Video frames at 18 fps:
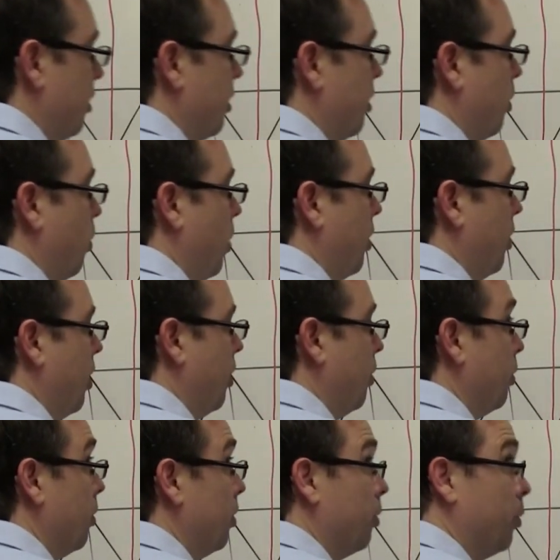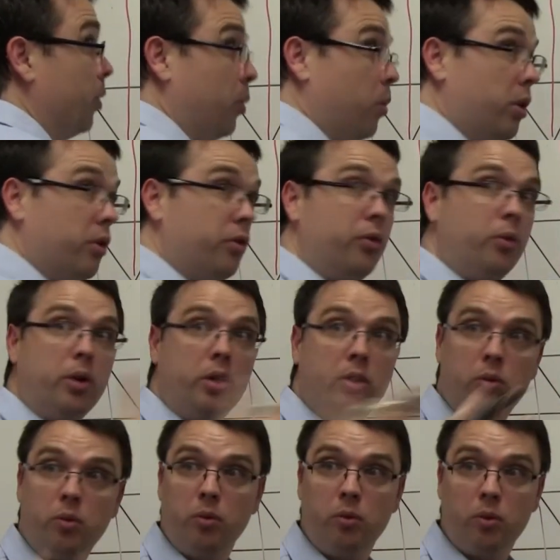the
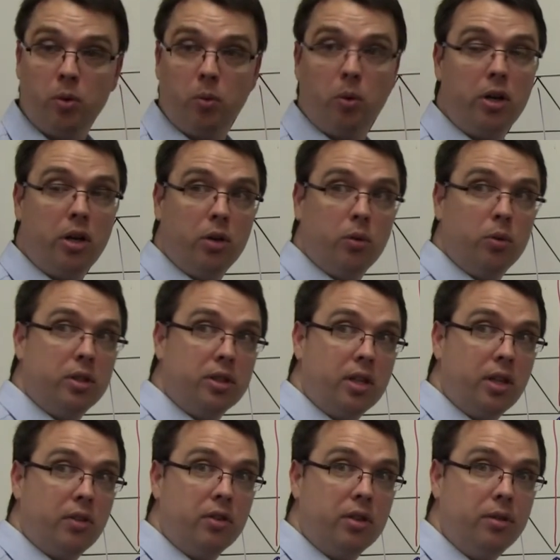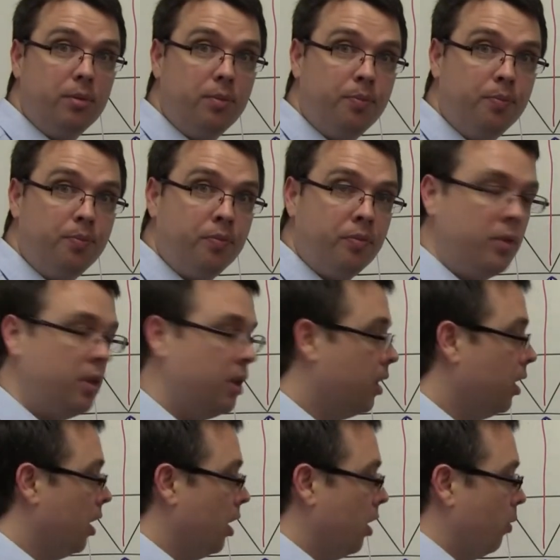100. The 100 is given,
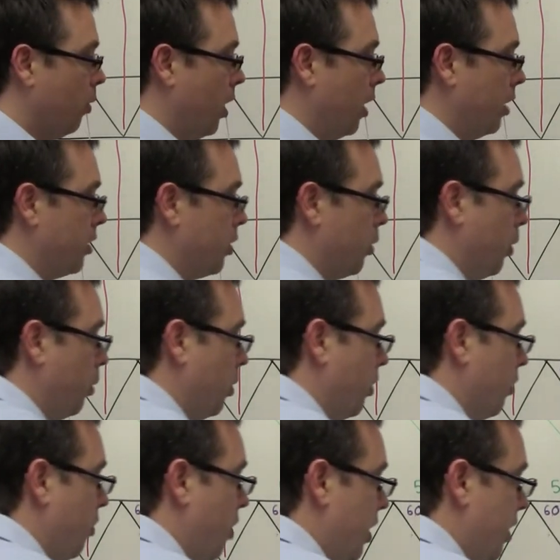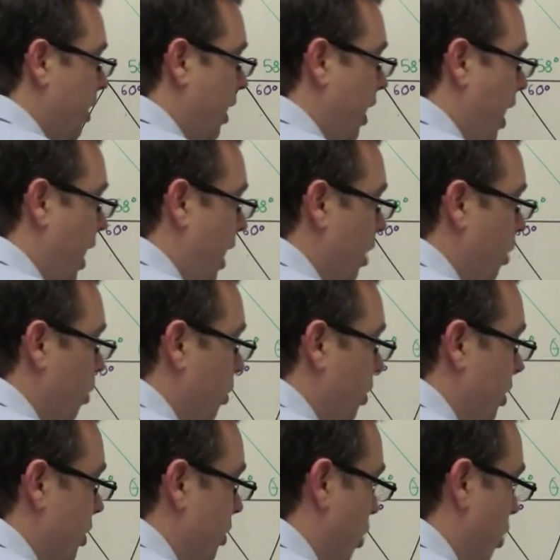right? So we want to find the angle that is